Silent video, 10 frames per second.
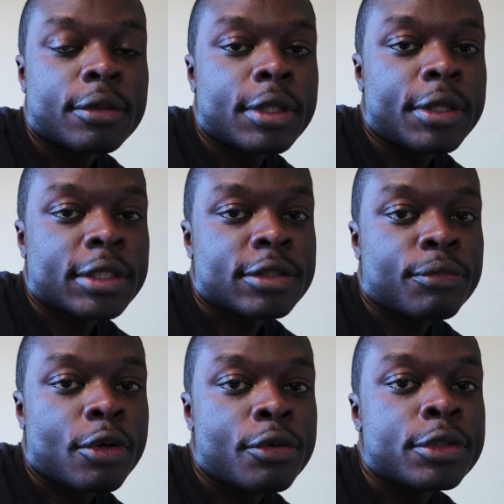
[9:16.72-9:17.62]
Then that's a
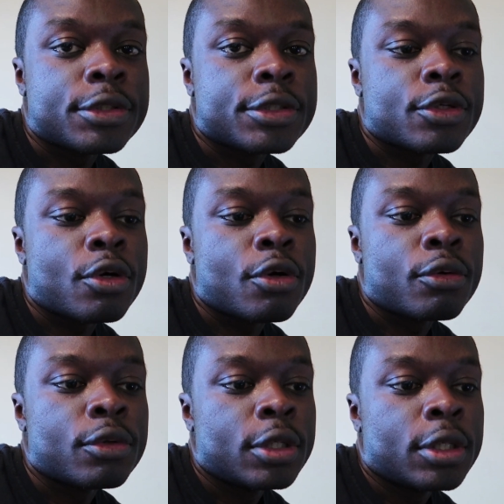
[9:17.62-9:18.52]
bonus.
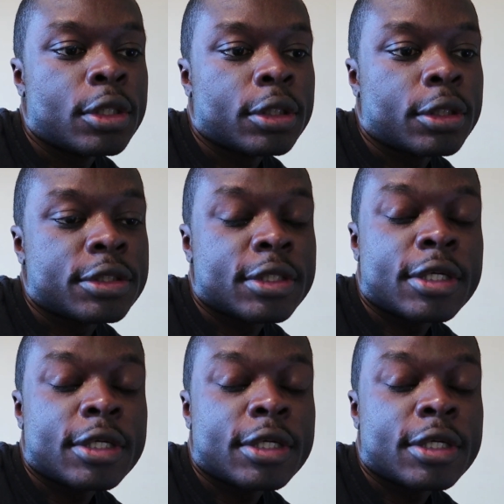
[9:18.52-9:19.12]
So let's